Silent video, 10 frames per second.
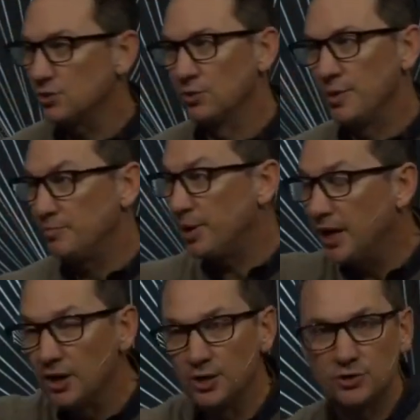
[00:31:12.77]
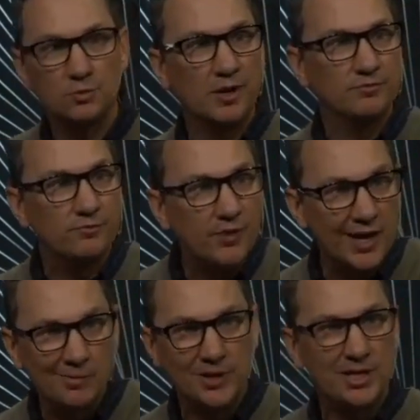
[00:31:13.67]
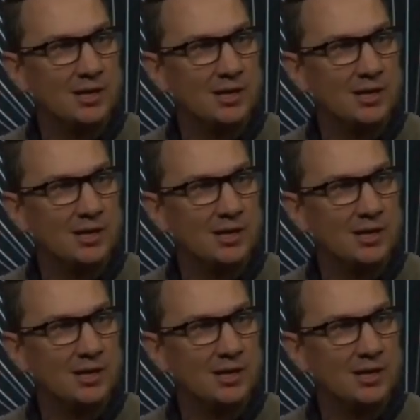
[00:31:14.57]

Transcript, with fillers: or my parents or my family?